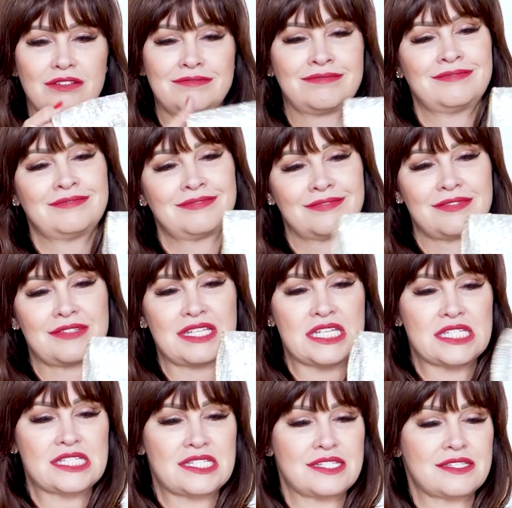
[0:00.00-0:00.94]
And
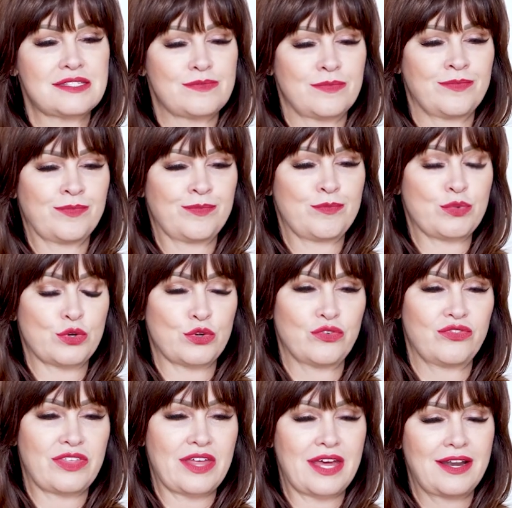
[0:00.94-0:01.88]
this is
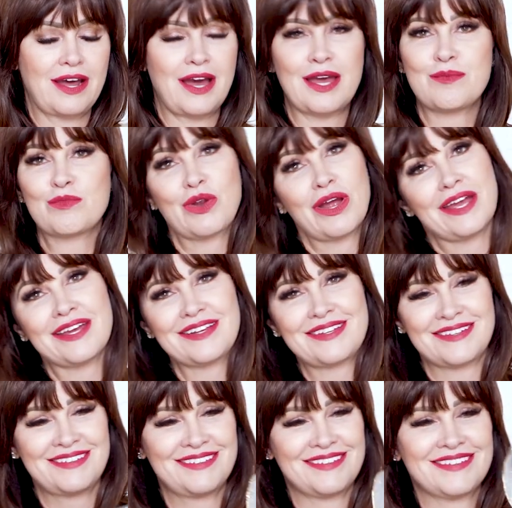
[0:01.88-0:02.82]
proof that I'm right.
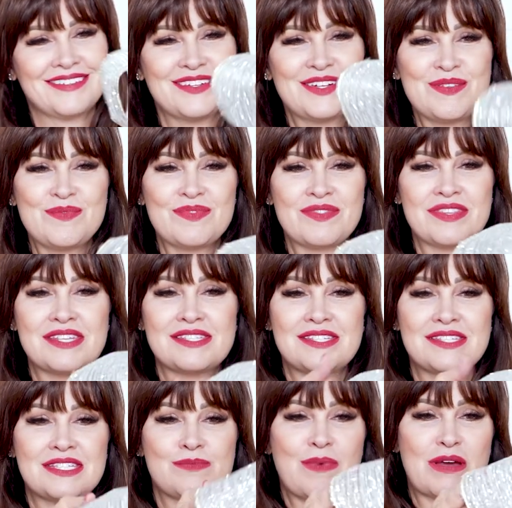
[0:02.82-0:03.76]
This
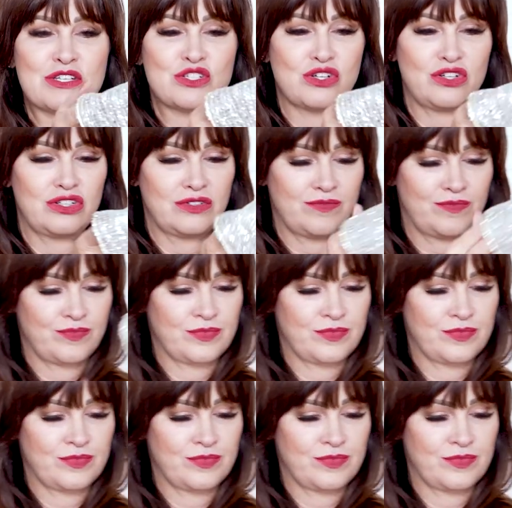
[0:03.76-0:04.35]
is special.